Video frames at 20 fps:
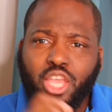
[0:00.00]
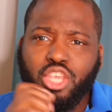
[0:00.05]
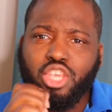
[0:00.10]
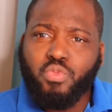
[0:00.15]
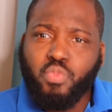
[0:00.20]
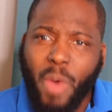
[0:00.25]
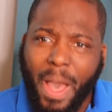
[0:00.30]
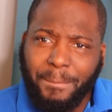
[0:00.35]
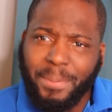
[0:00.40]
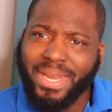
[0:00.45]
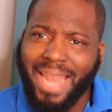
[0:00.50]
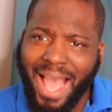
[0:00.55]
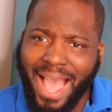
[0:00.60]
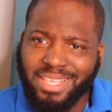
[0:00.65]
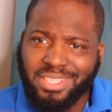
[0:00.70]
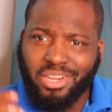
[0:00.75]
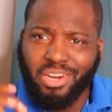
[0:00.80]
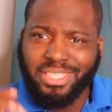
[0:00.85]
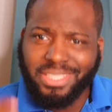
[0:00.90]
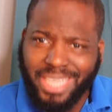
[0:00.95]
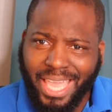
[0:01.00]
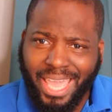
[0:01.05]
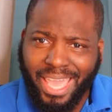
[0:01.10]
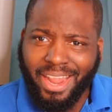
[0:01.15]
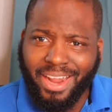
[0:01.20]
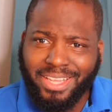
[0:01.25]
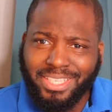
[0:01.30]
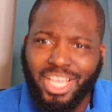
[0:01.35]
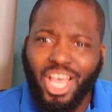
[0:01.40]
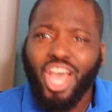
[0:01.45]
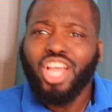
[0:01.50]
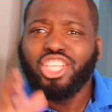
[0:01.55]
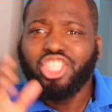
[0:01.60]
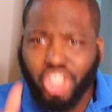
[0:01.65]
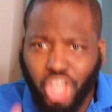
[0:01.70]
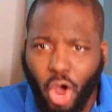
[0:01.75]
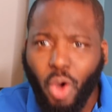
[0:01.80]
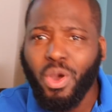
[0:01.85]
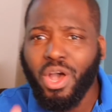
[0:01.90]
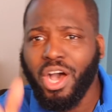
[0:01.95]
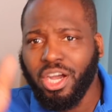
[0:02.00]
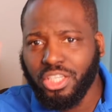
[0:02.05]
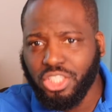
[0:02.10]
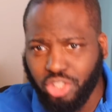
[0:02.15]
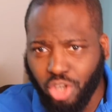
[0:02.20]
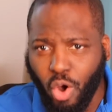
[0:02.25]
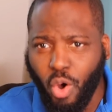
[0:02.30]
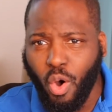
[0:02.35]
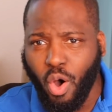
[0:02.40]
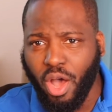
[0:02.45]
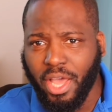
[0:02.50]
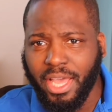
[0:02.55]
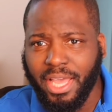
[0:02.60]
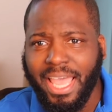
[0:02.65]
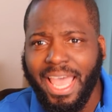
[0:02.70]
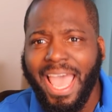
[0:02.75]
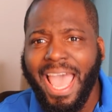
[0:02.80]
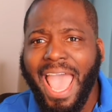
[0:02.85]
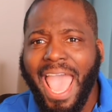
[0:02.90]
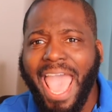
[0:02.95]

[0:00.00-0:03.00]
weaponize her tears, choke her dog,